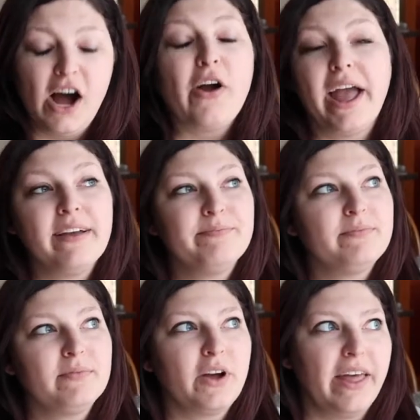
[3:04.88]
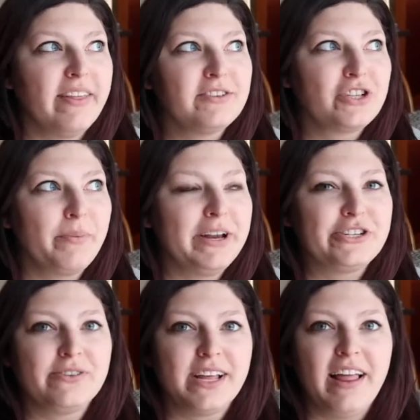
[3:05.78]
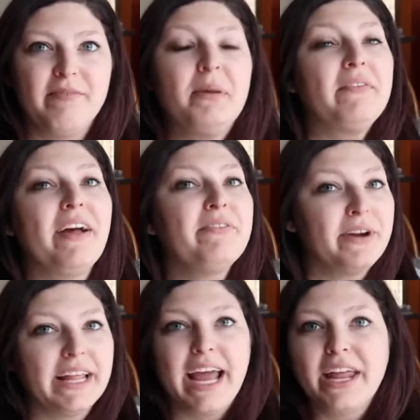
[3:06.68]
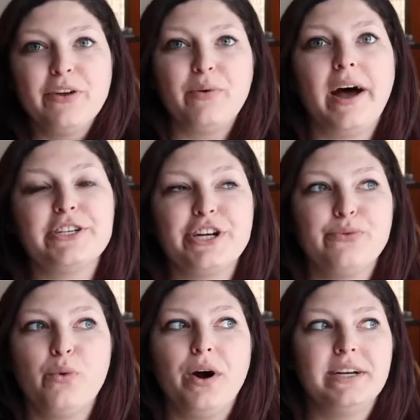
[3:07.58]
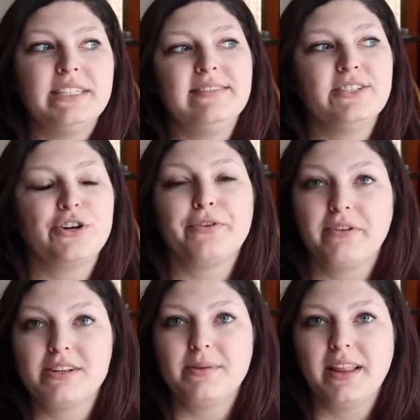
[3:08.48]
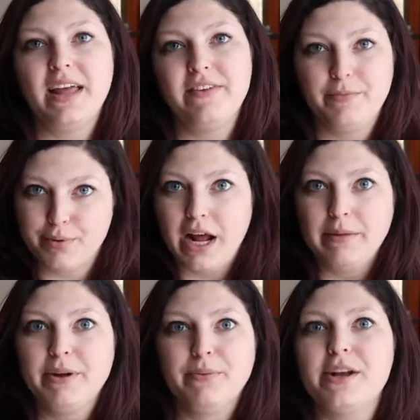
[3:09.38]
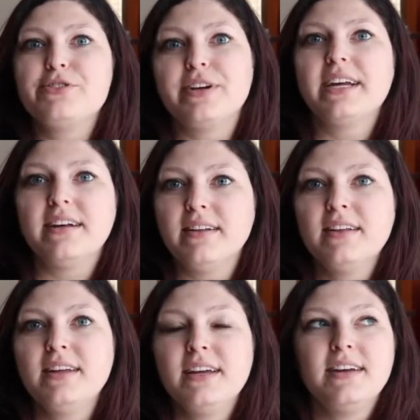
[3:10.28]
Okay, there's so many shows I love. But if I really had to watch like one TV show for the rest of my life, it'd probably be One Tree Hill.